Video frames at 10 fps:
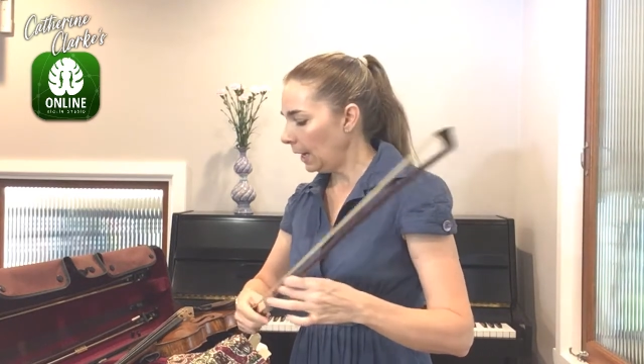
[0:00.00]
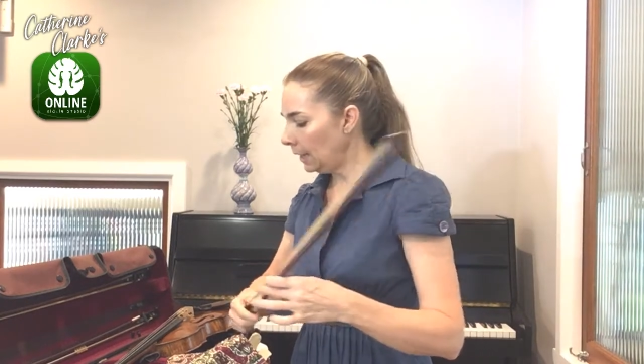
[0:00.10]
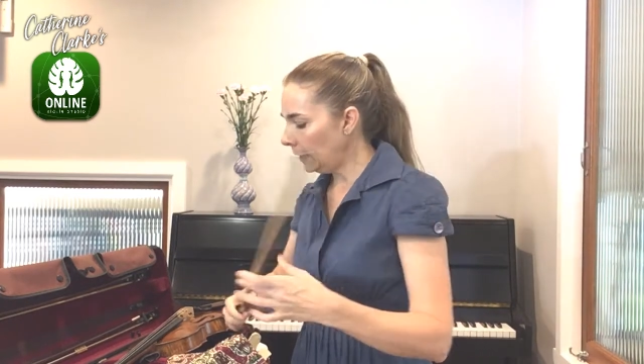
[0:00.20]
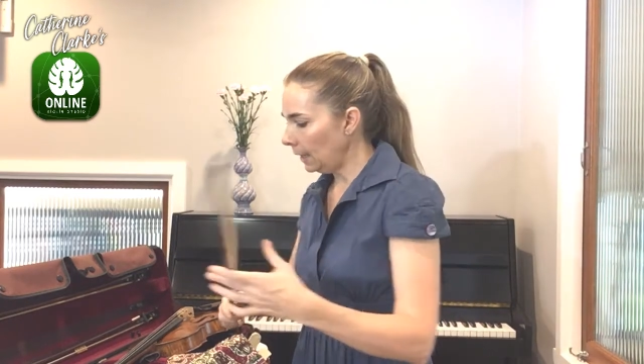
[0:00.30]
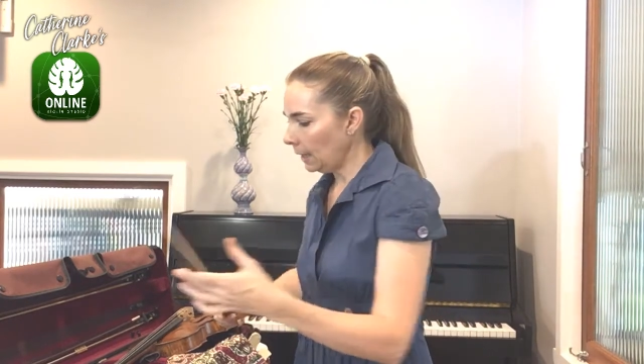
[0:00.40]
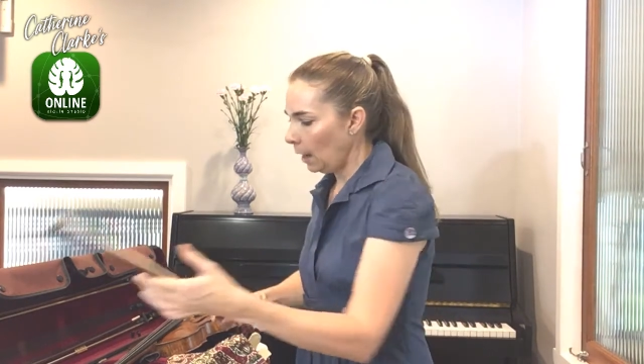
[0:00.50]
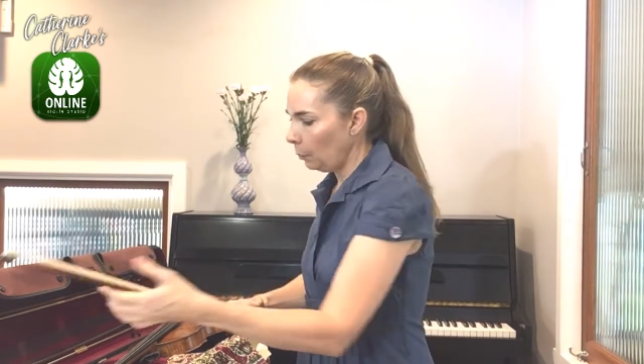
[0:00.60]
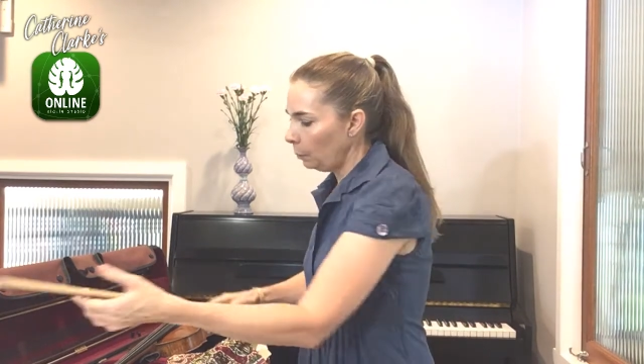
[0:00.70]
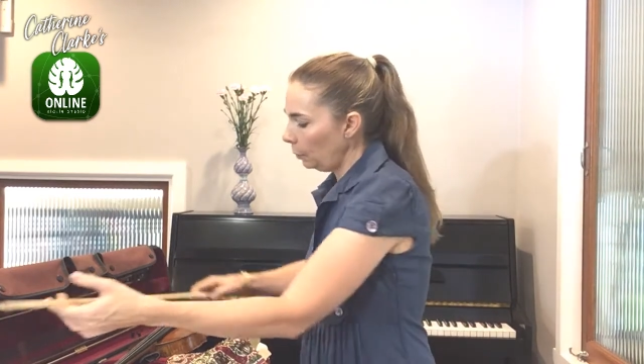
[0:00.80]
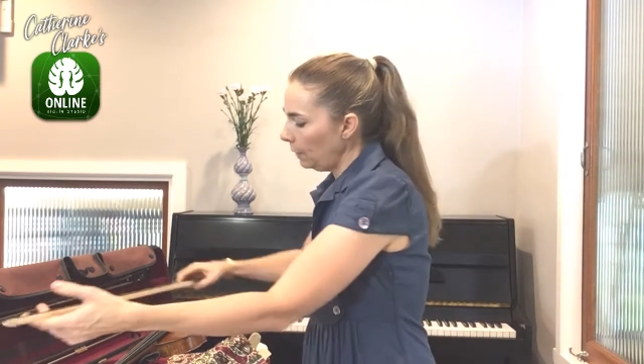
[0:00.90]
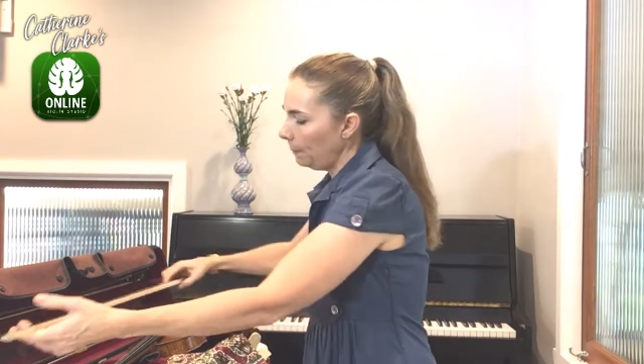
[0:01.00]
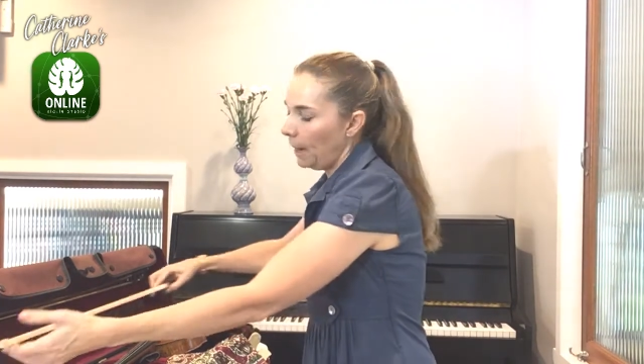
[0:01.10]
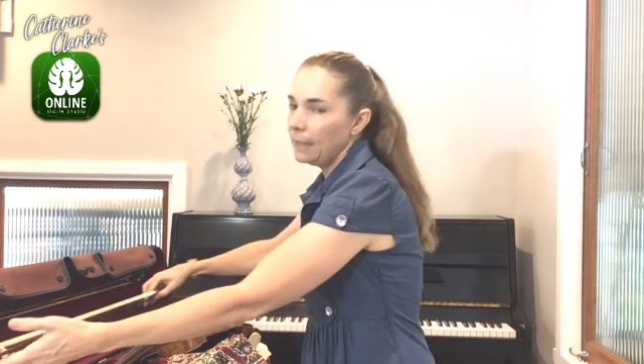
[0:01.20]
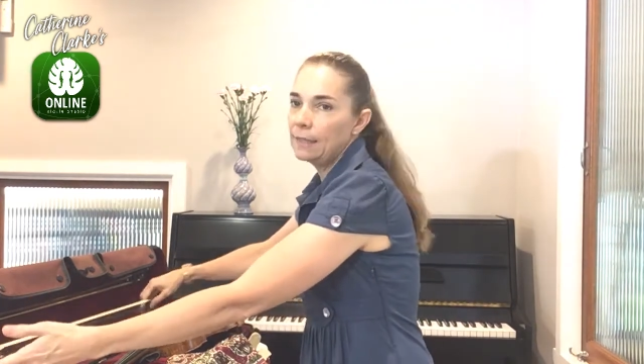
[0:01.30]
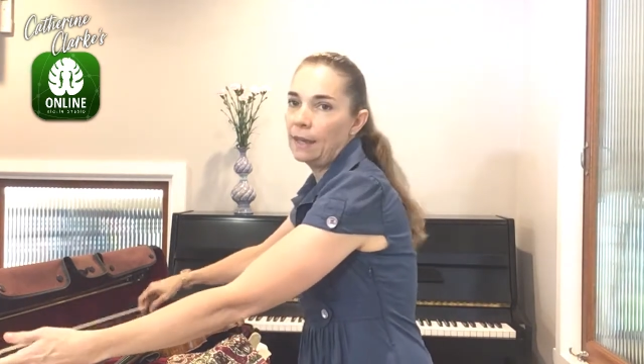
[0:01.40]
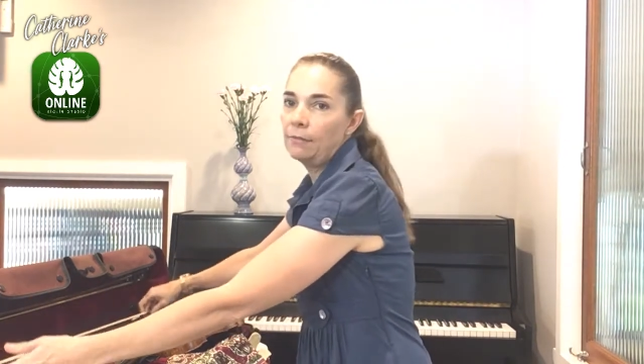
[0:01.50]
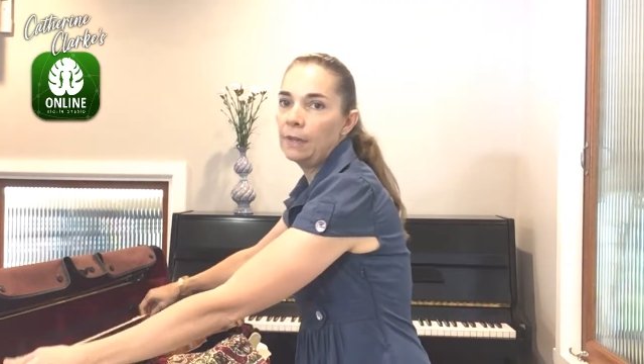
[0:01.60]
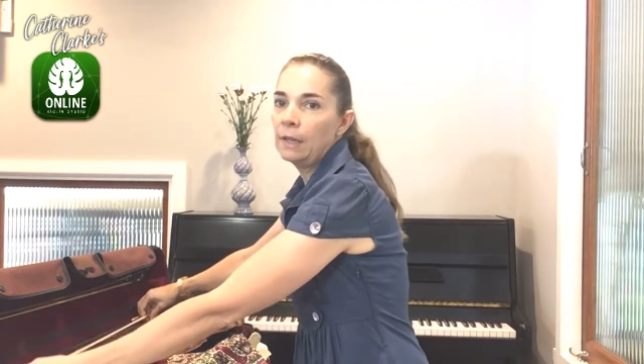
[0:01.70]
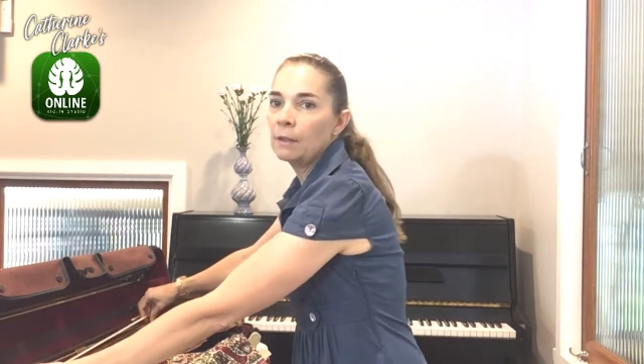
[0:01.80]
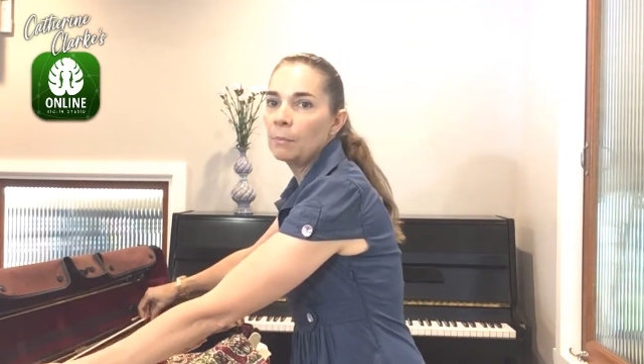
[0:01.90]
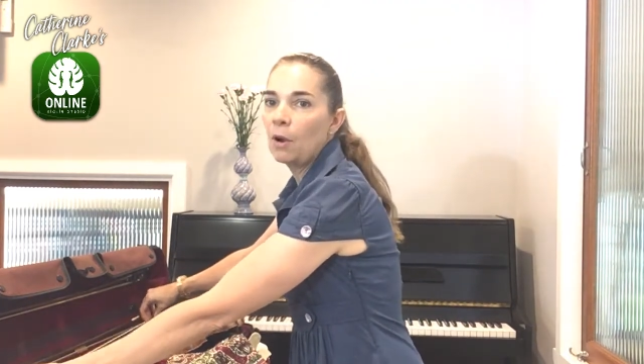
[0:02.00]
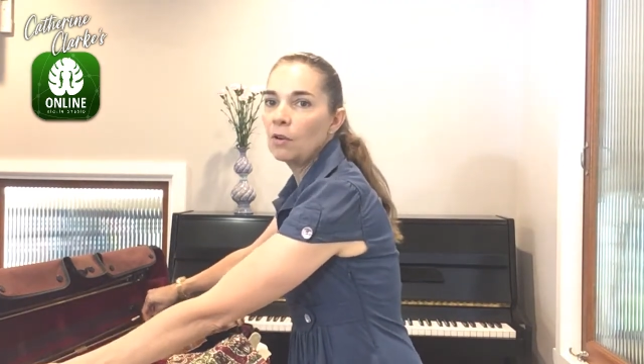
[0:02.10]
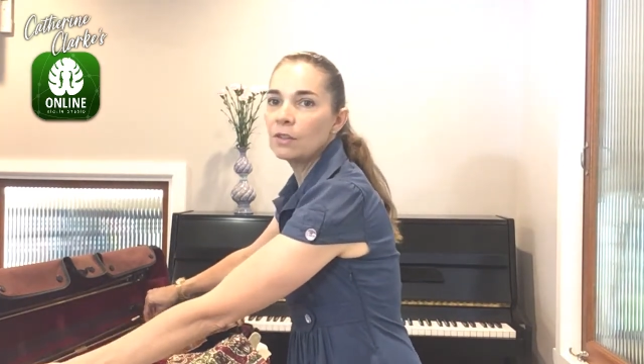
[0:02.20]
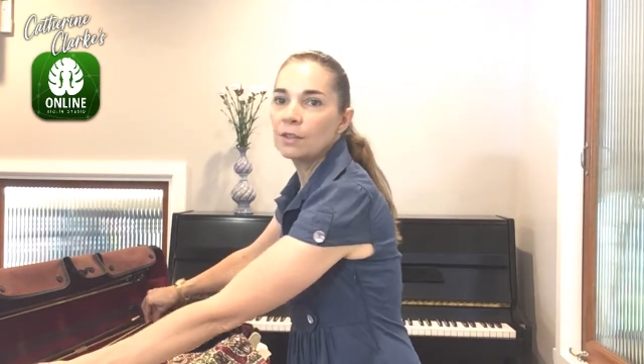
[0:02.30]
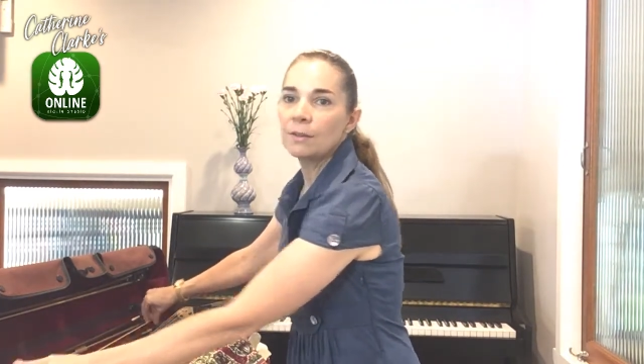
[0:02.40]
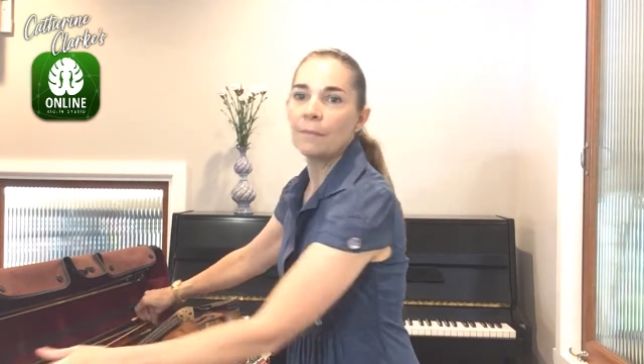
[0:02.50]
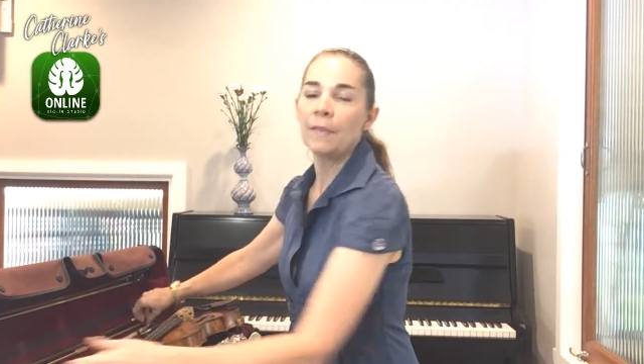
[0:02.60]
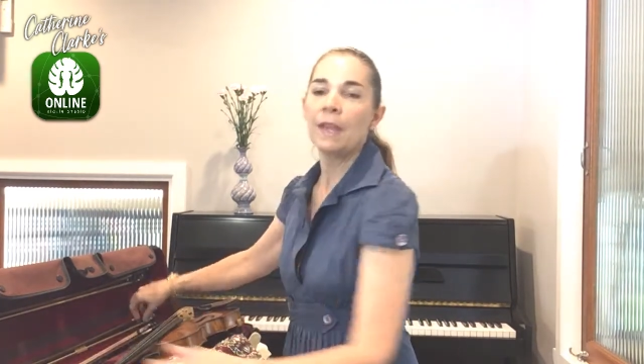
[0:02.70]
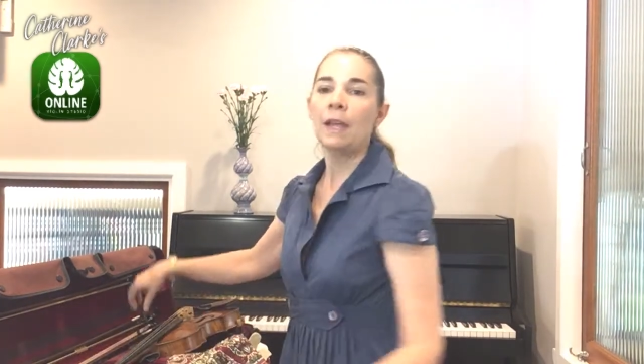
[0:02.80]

And then I will put it back safely in the box